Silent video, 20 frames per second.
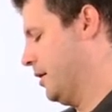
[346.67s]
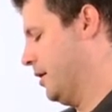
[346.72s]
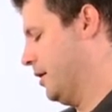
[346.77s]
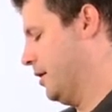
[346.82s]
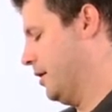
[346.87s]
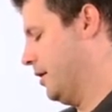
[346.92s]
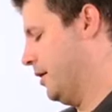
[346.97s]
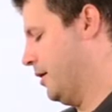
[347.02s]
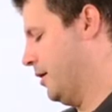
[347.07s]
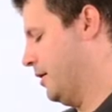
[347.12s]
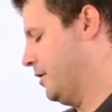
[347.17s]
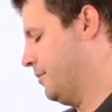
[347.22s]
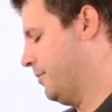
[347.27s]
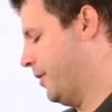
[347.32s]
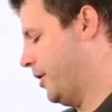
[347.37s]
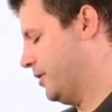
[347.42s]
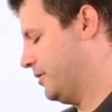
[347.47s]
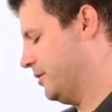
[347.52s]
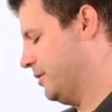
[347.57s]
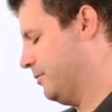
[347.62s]
In the
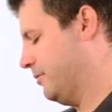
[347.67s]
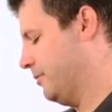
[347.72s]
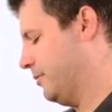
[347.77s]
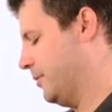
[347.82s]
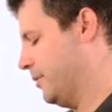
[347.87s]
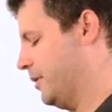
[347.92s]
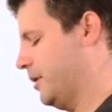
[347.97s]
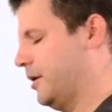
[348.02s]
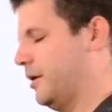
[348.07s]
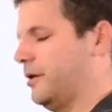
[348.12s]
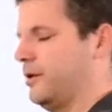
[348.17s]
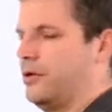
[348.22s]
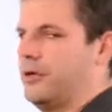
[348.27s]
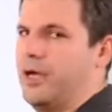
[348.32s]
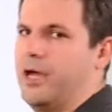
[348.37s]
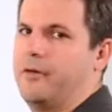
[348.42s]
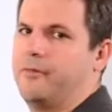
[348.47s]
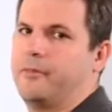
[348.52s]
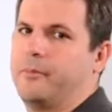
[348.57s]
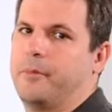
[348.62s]
bottom,
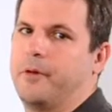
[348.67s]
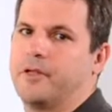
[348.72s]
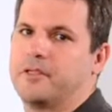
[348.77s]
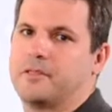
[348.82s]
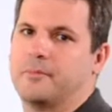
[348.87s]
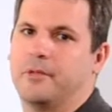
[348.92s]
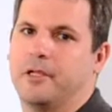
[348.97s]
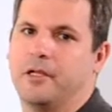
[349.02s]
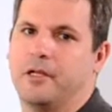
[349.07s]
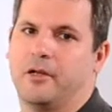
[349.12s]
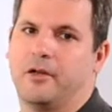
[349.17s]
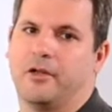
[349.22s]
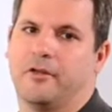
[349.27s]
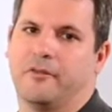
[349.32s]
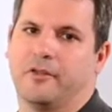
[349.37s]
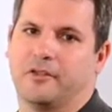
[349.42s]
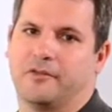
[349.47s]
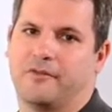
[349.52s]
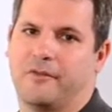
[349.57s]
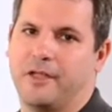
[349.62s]
you have the possibility to
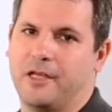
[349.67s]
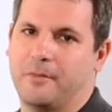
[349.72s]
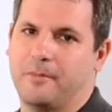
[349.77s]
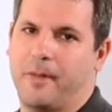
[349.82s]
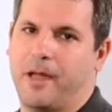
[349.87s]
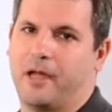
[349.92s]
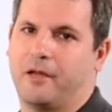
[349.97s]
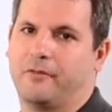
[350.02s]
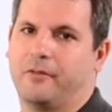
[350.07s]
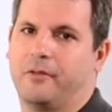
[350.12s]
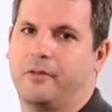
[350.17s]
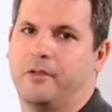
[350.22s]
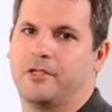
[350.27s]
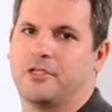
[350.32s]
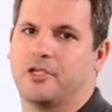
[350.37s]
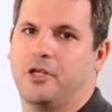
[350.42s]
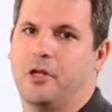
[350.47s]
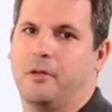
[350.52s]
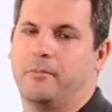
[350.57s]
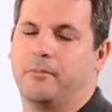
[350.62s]
give us feedback for the
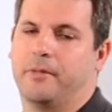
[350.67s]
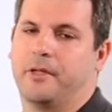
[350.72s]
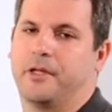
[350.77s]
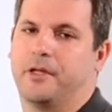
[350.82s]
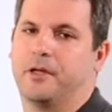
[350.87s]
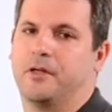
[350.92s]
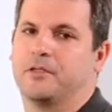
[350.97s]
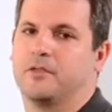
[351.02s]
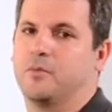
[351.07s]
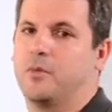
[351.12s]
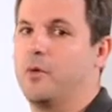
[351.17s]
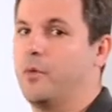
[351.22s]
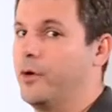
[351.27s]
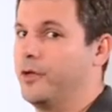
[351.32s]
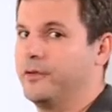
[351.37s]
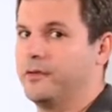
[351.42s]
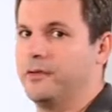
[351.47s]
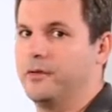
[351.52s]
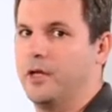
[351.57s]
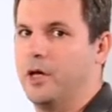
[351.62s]
job, because we
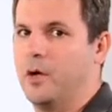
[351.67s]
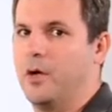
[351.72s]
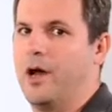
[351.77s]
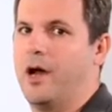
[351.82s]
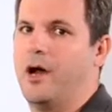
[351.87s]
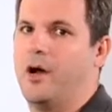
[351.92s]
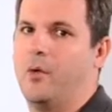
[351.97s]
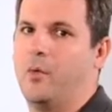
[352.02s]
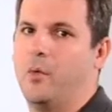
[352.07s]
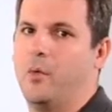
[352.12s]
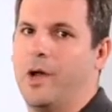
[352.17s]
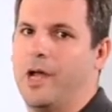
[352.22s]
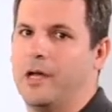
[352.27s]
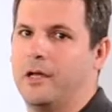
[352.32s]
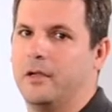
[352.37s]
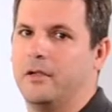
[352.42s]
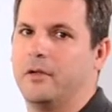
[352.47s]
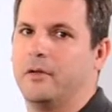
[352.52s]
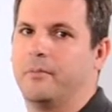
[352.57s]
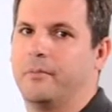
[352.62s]
want to know how
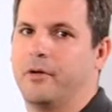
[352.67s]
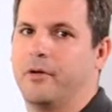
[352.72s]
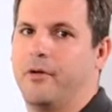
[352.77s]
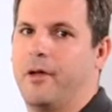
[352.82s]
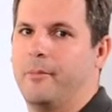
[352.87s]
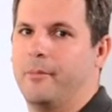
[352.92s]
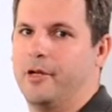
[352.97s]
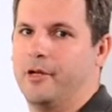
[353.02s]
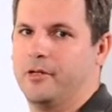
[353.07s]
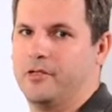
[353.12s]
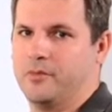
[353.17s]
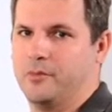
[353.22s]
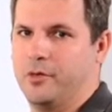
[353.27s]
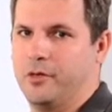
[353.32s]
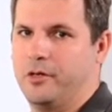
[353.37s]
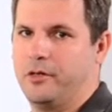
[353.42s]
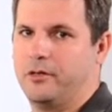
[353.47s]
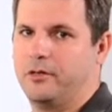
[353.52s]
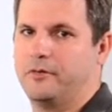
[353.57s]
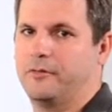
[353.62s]
well parameters
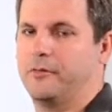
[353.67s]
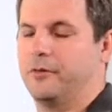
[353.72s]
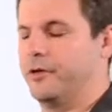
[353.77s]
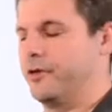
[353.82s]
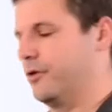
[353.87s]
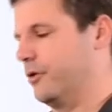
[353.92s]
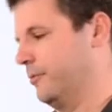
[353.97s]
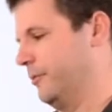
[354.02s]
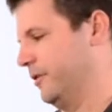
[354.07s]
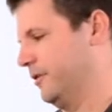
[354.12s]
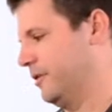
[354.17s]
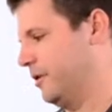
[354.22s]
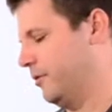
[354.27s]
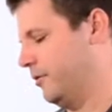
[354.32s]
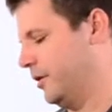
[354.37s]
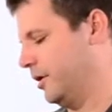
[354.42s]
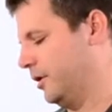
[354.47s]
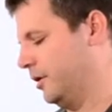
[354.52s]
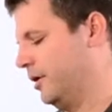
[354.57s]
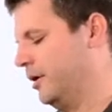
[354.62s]
worked for your
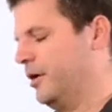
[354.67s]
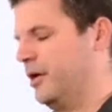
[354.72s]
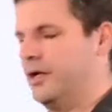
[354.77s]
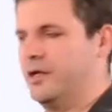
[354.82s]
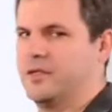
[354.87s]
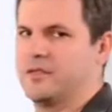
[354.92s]
material,